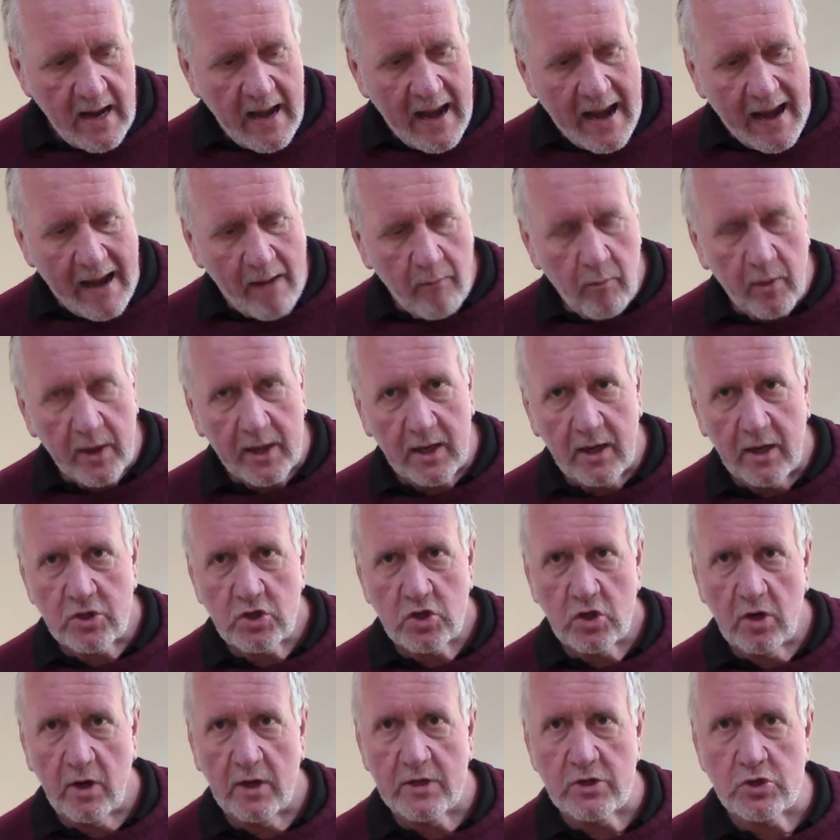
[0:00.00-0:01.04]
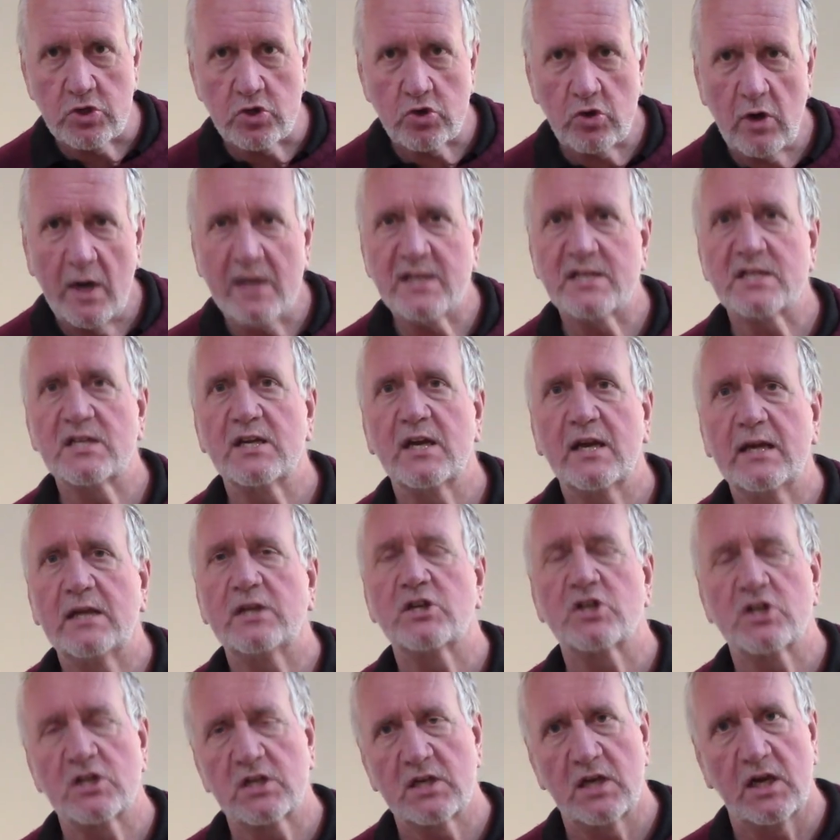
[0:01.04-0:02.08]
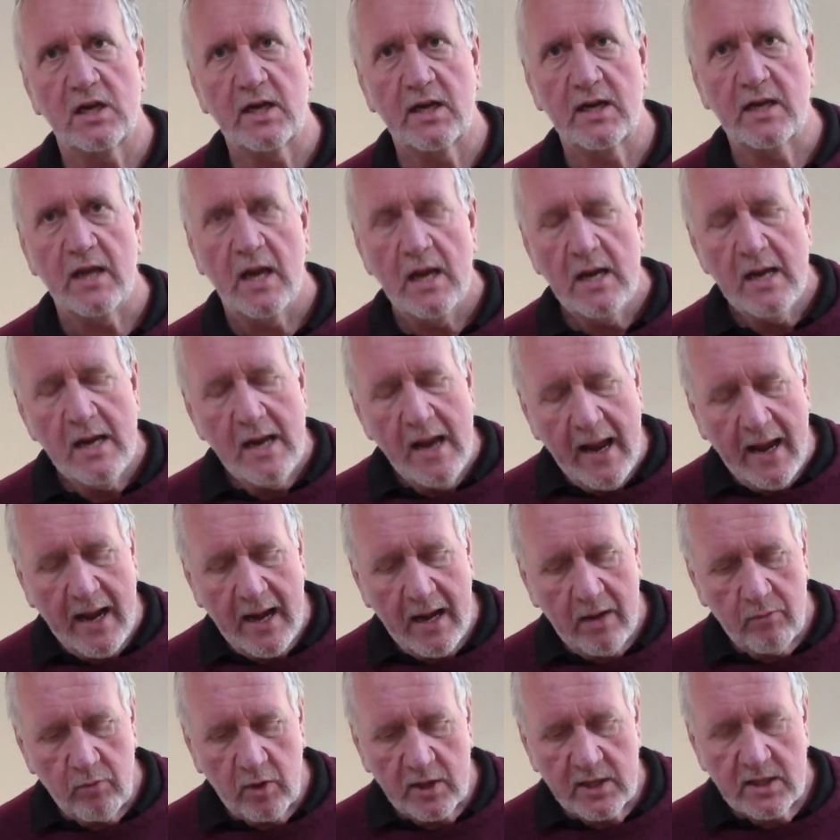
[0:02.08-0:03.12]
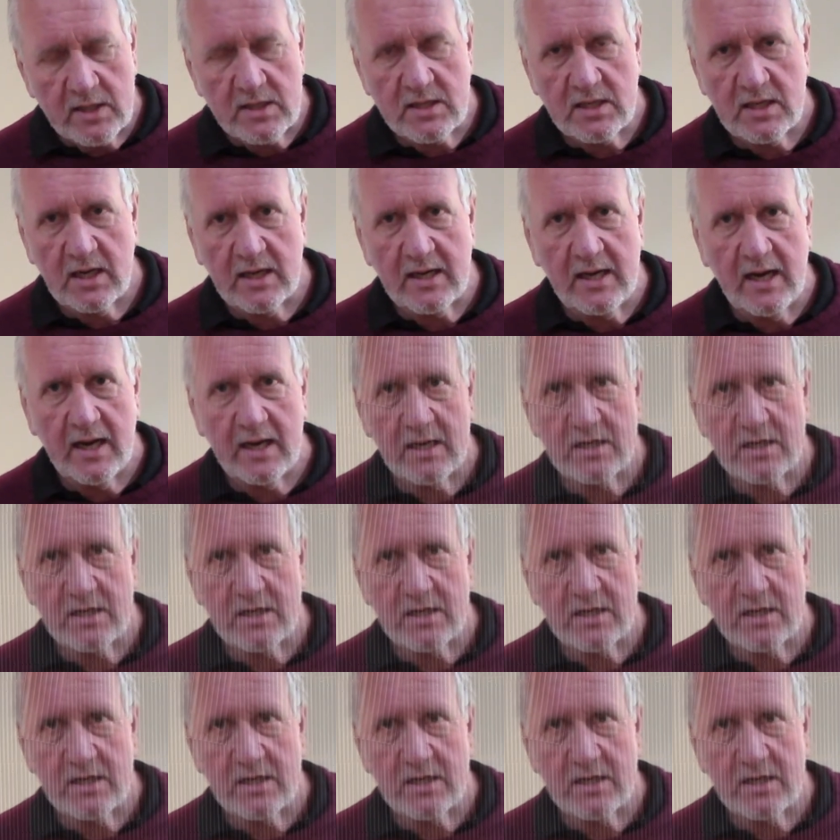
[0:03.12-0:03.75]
and we're going to try and dress each scene. And we can see here